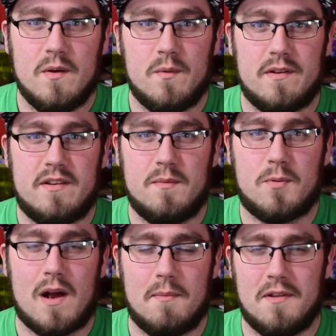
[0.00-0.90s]
which he
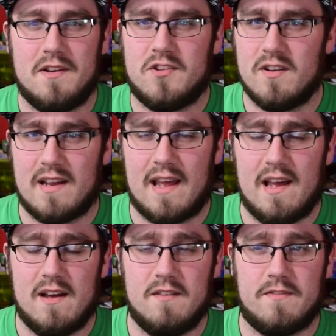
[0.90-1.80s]
probably shouldn't
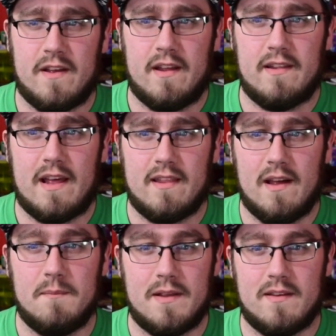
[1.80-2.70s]
have, and that
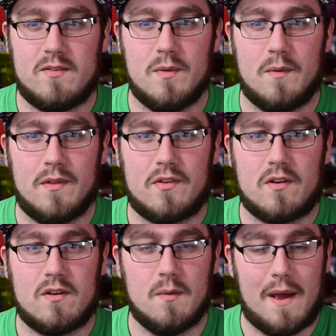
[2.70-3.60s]
let me swing with
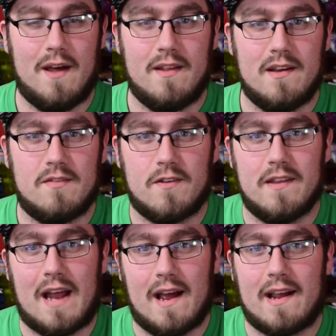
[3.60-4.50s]
Cobalion for the
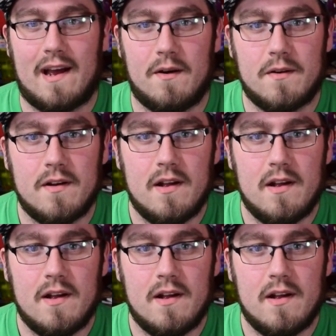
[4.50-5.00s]
knockout.